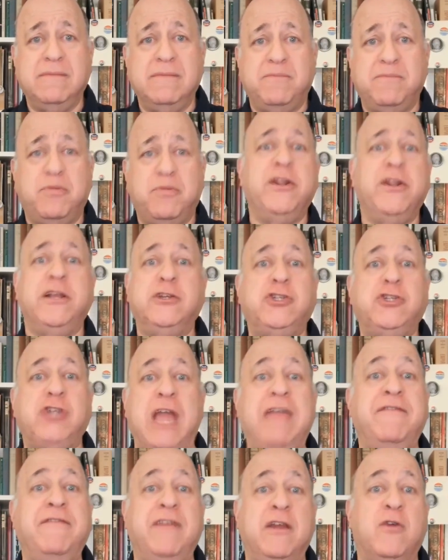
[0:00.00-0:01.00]
putting
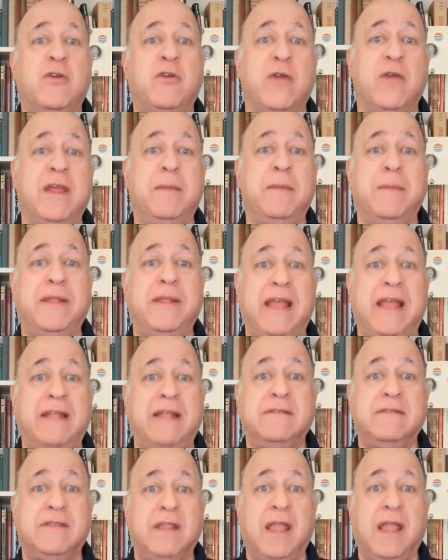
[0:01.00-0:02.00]
shaving cream and
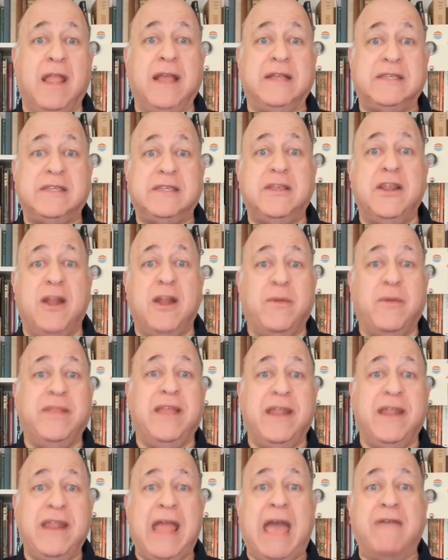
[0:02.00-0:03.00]
then
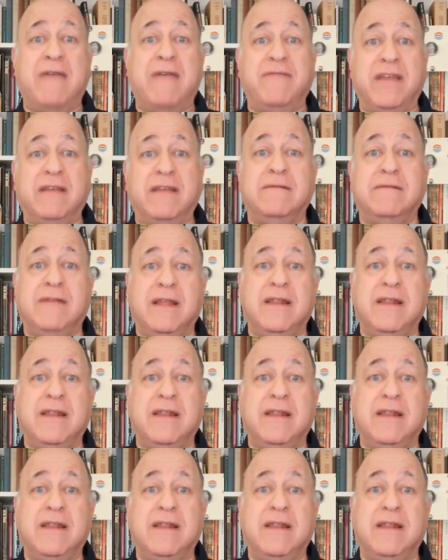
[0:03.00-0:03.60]
having